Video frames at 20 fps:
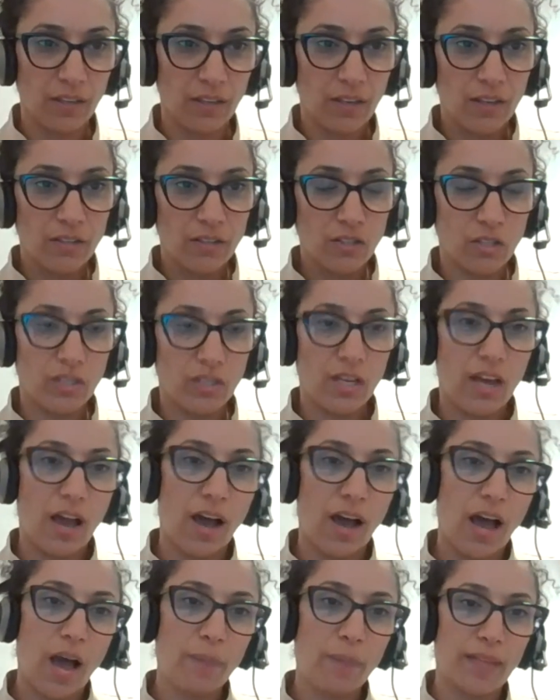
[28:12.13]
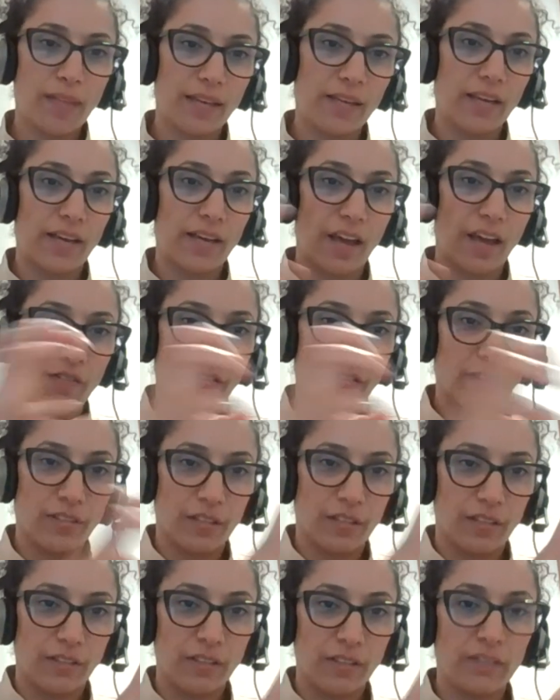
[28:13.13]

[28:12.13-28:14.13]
So they are uptaking everything.